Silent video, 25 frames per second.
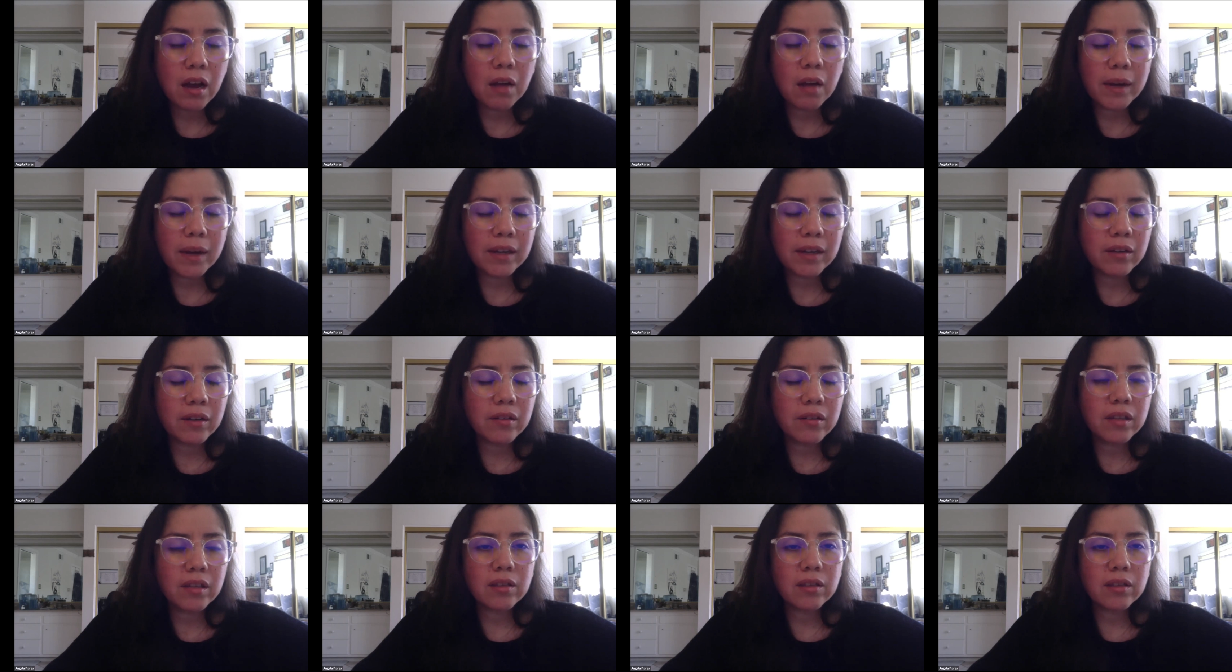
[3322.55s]

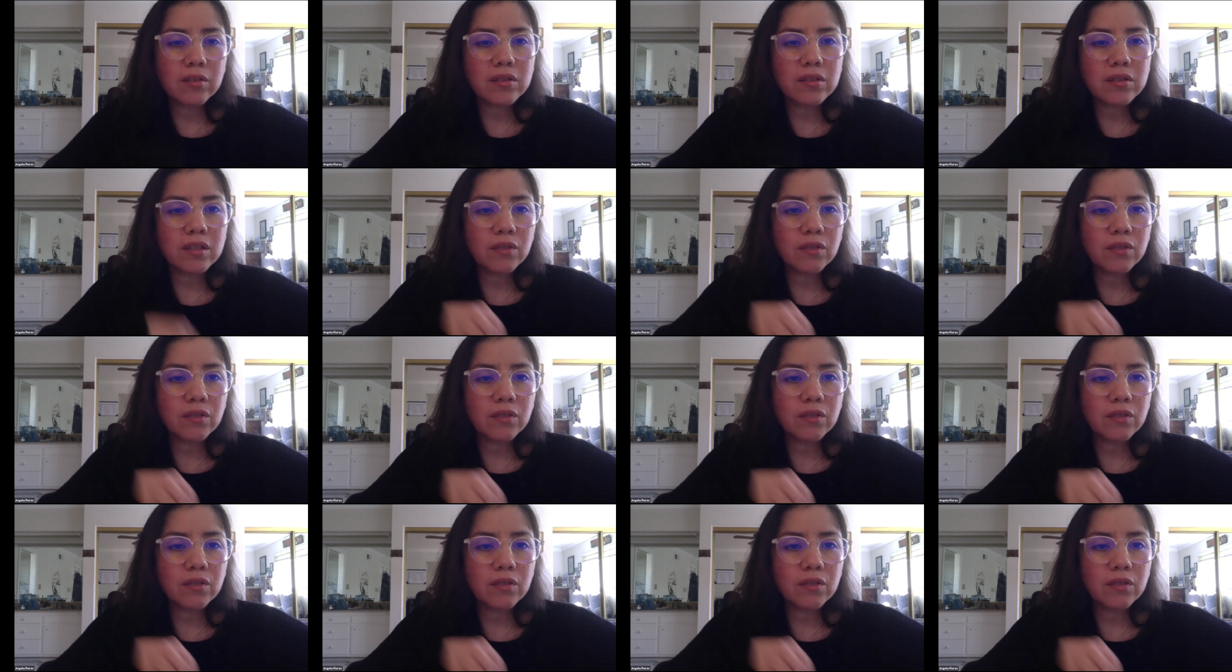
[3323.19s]
I know that there's
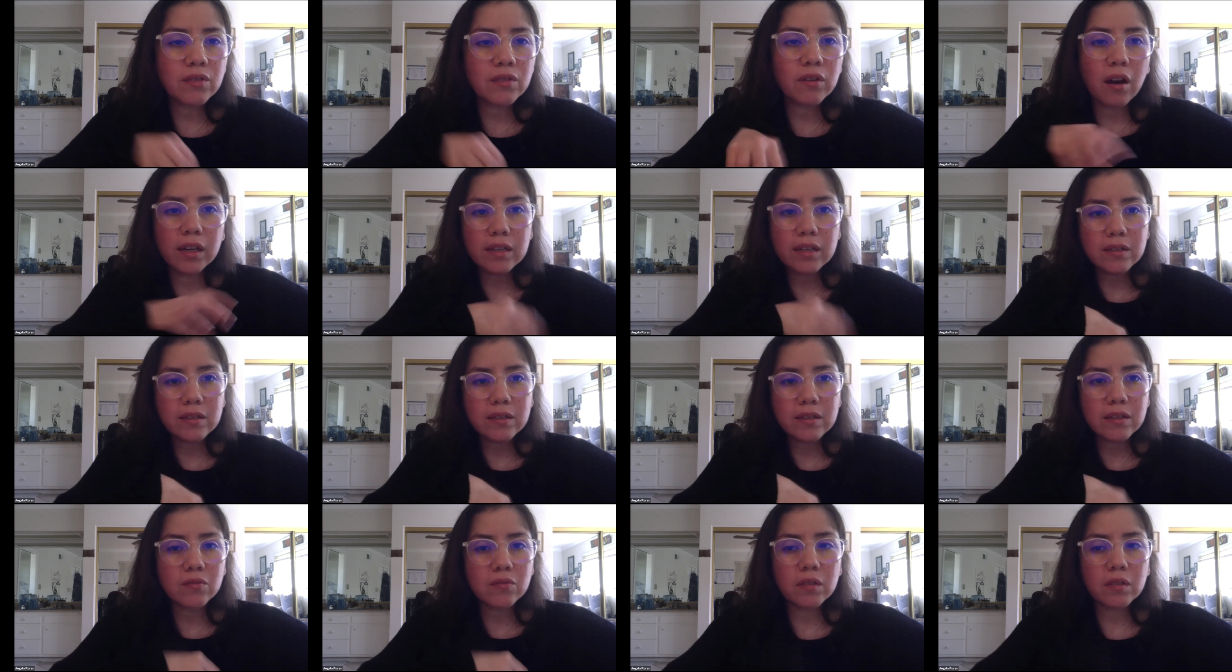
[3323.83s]
different
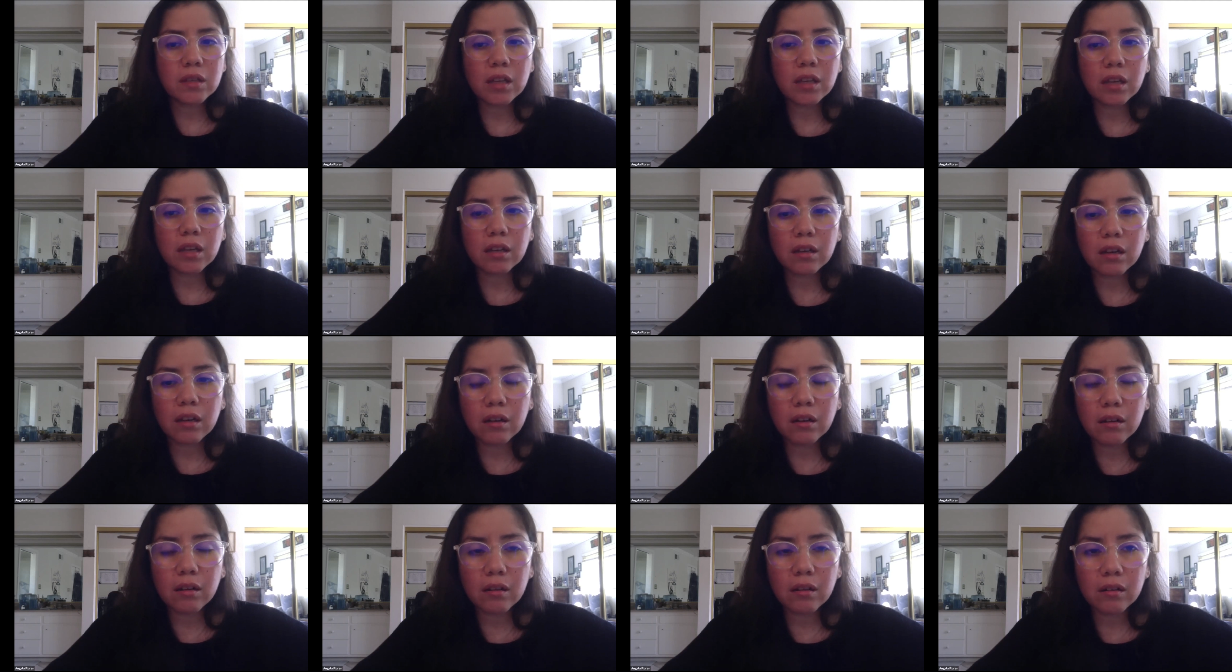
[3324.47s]
audiences
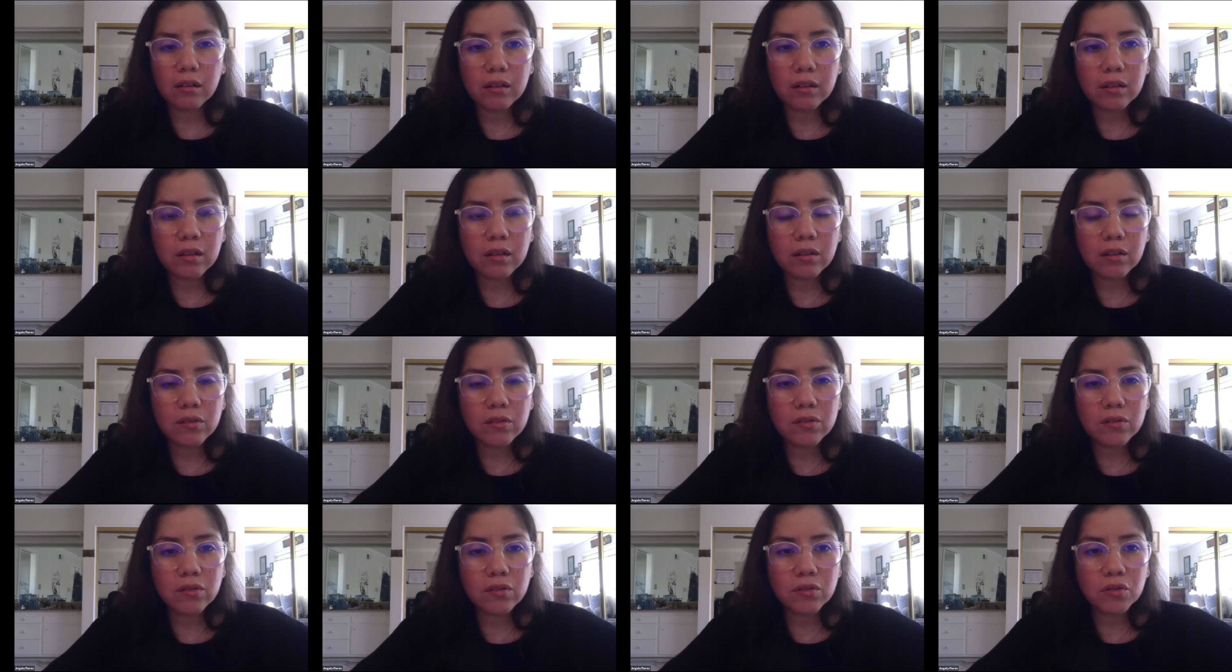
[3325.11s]
within
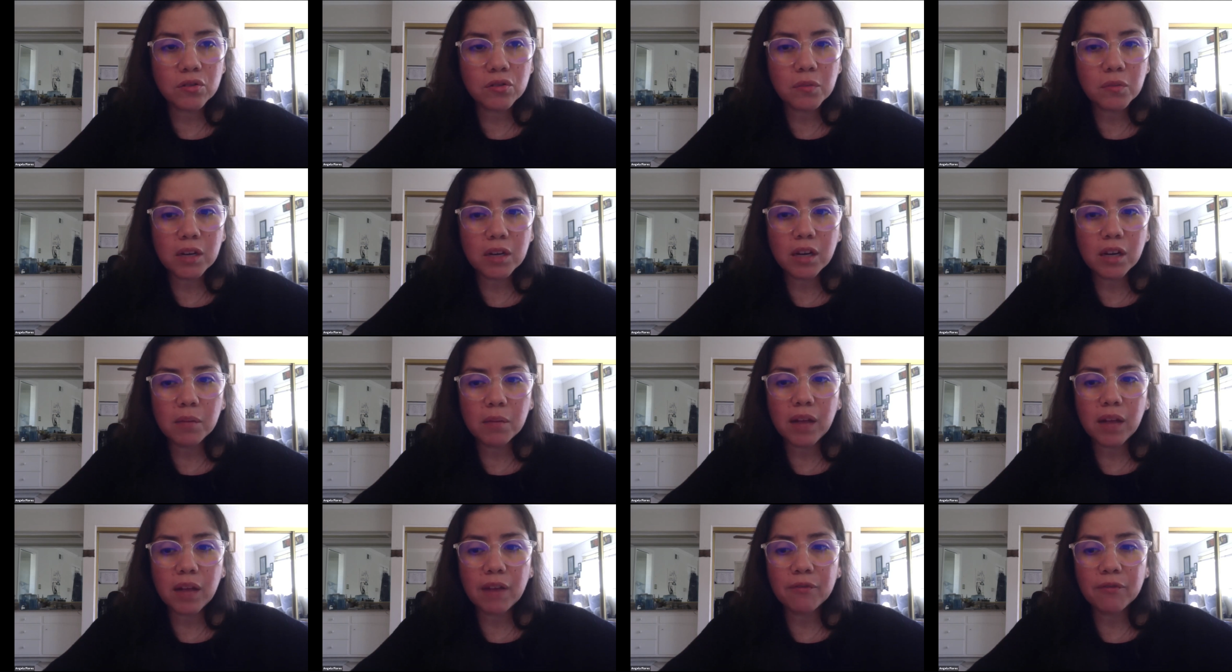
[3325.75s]
those
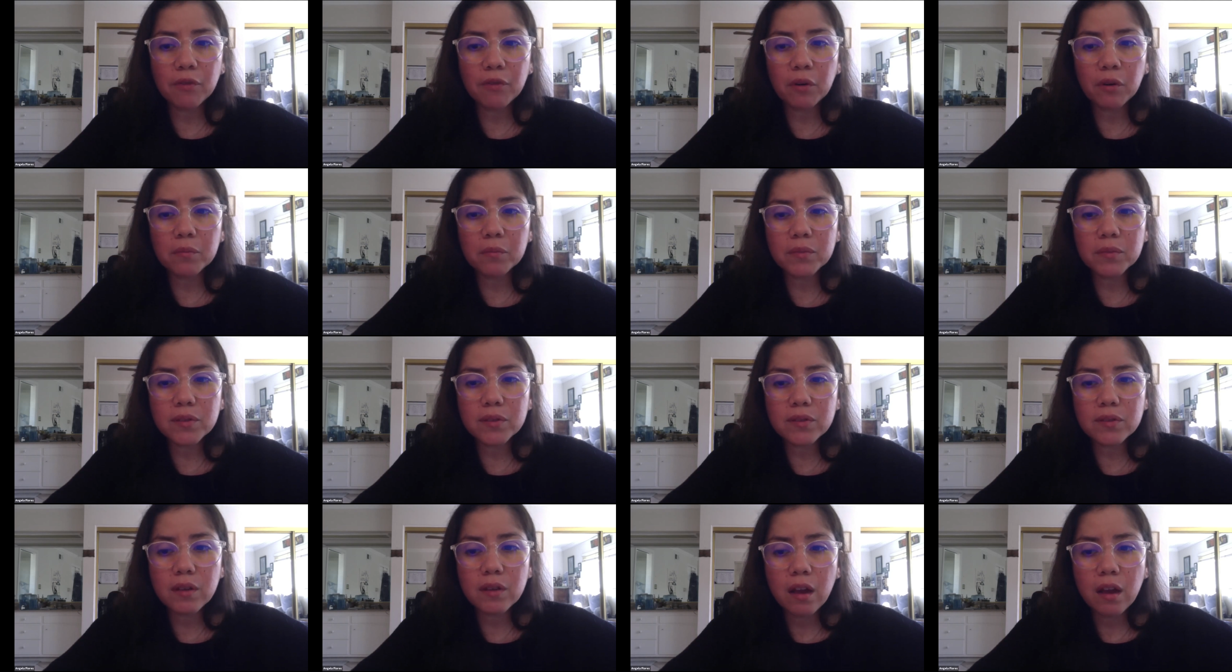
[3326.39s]
social media
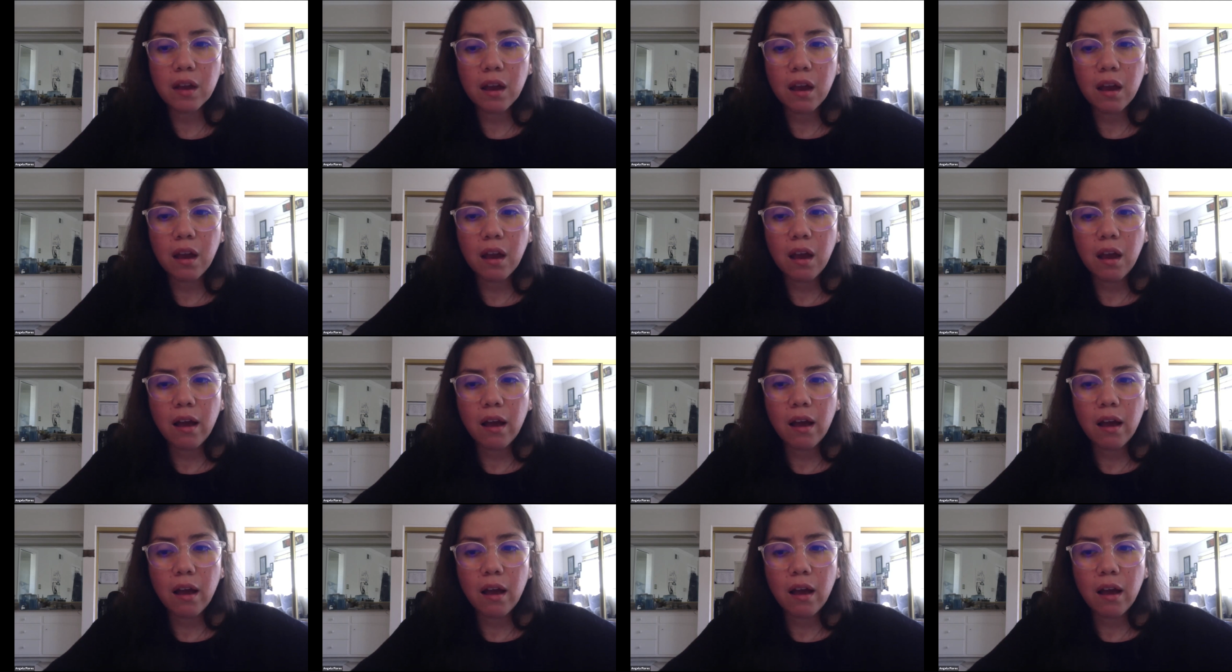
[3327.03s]
platforms.